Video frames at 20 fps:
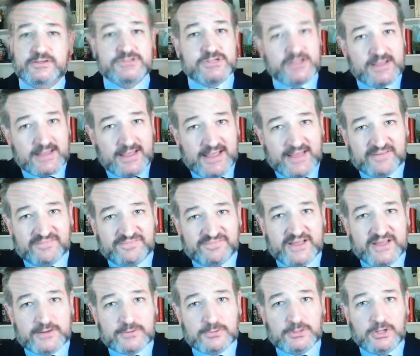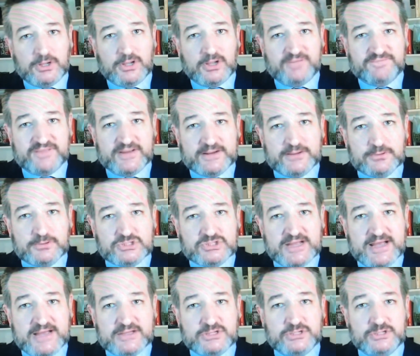and federal law, federal
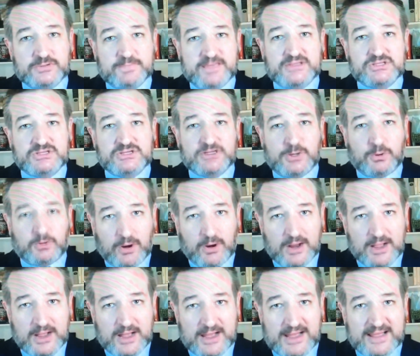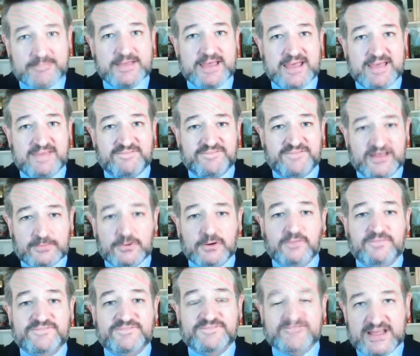statute makes it a crime, a federal
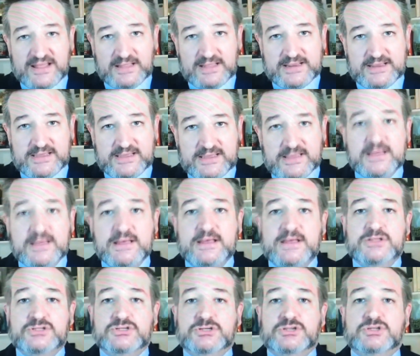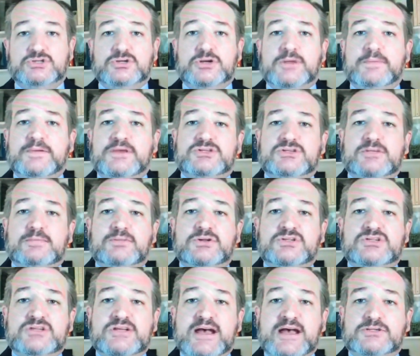felony, to distribute someone's
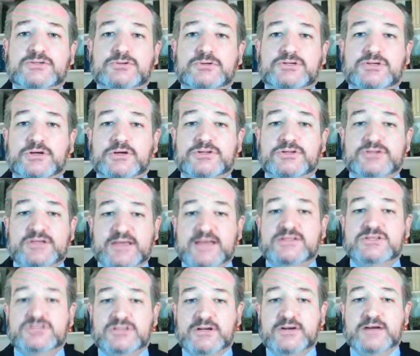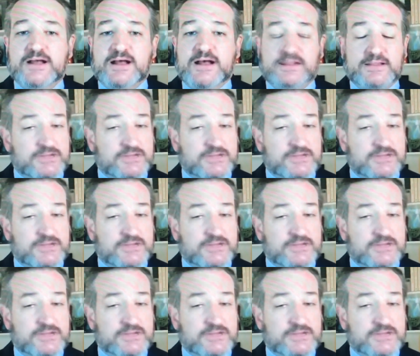tax returns against their knowledge.